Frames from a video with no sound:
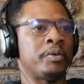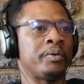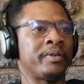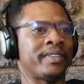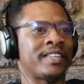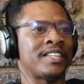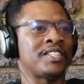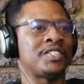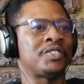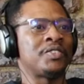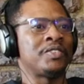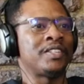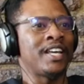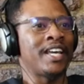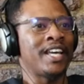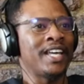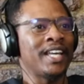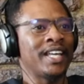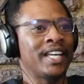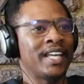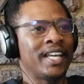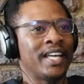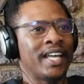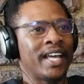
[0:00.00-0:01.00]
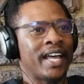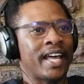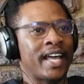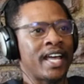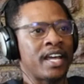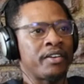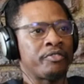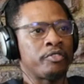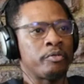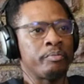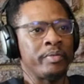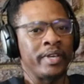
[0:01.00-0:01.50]
being with us today.
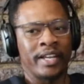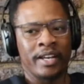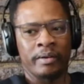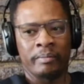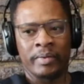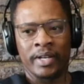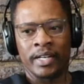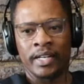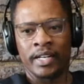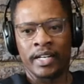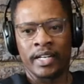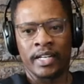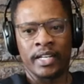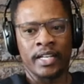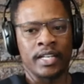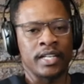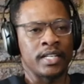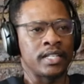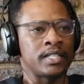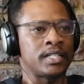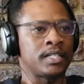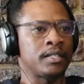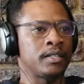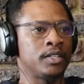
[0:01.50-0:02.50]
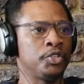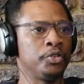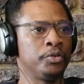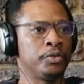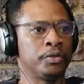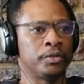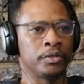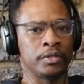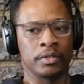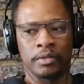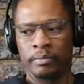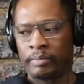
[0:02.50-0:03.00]
Uh, from me and Amanda, it's
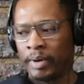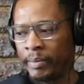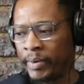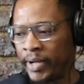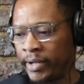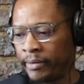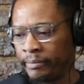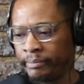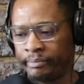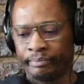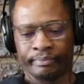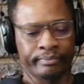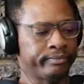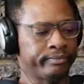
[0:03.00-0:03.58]
toodles. Bye bye.